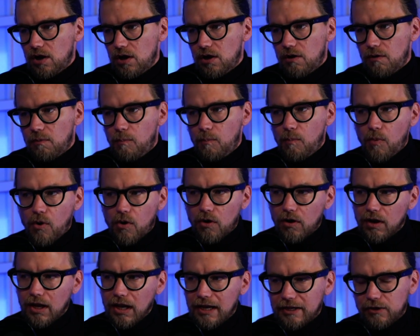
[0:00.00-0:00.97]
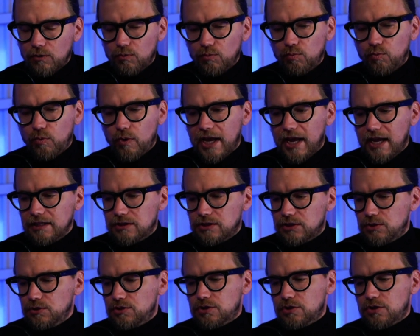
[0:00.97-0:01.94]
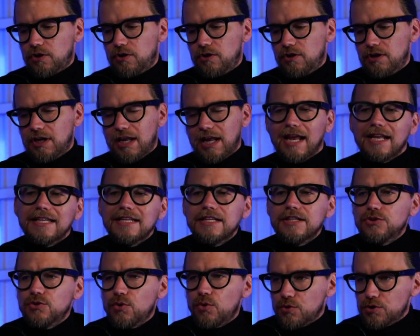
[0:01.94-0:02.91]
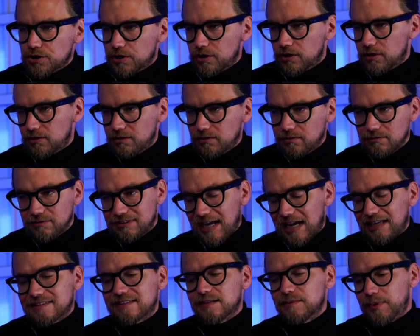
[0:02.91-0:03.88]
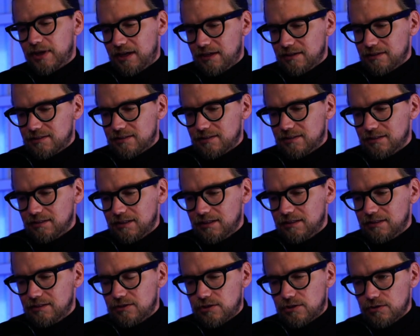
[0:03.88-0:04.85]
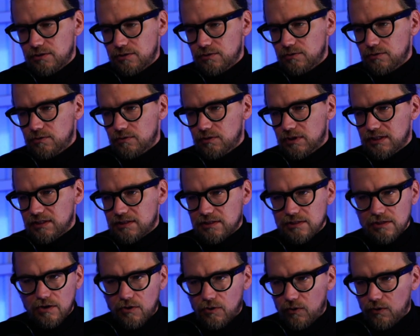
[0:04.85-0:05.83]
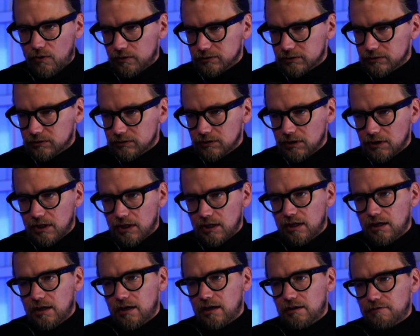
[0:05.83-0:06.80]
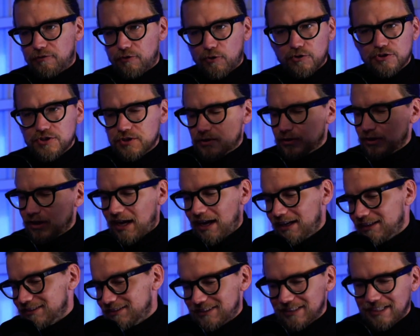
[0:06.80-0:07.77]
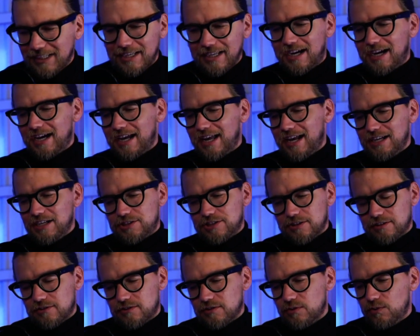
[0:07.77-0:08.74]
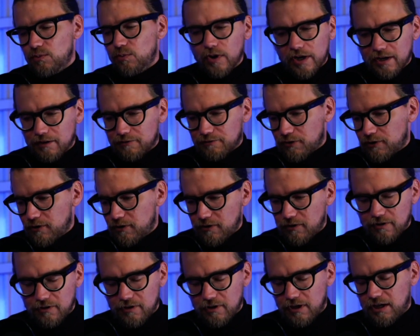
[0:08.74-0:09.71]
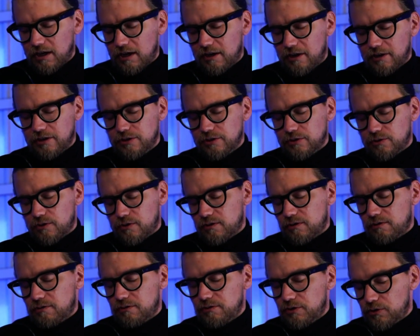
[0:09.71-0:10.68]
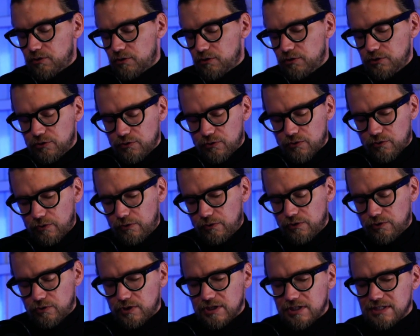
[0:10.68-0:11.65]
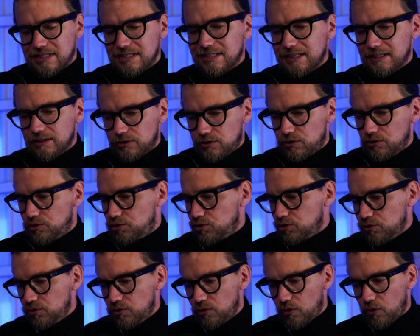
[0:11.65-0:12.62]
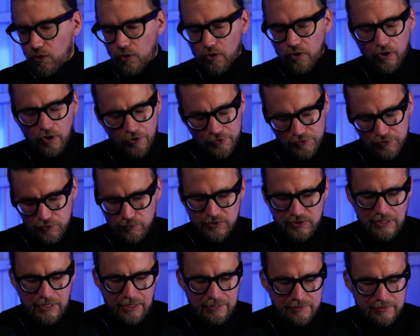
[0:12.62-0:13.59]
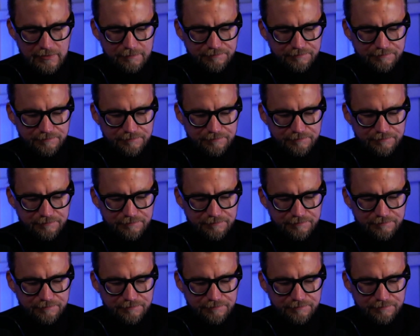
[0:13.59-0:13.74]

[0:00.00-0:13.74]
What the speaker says: more like a way to turn any Notion database into its own verticalized AI agent, whatever you're intending to do or automatize.